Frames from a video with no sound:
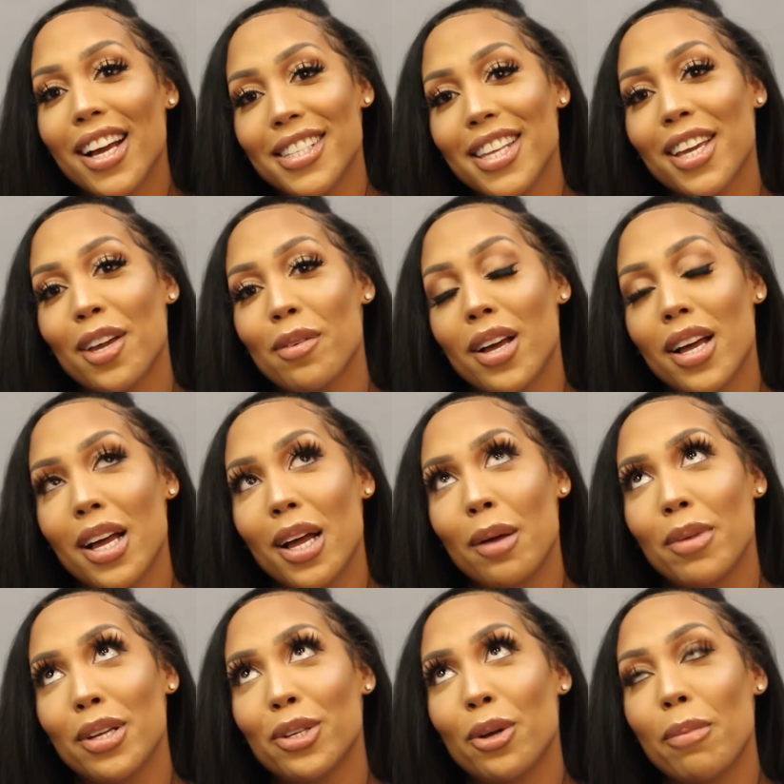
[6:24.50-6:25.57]
I take
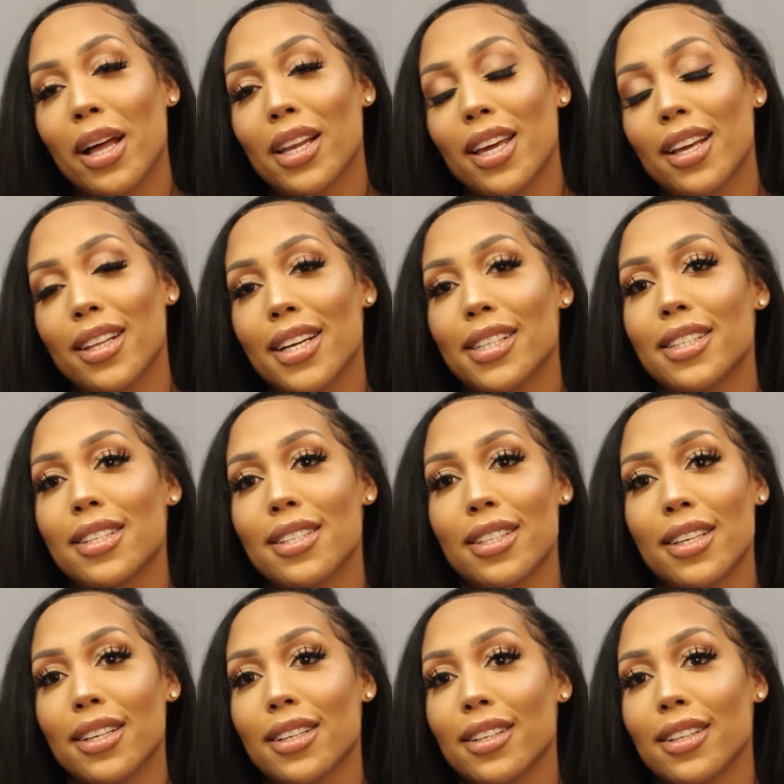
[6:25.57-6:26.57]
adult ballet classes. And